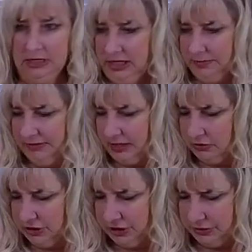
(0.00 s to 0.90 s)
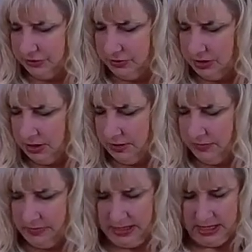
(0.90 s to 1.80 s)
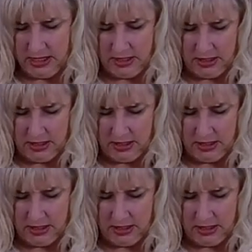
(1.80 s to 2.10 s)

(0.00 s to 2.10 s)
comes out to be.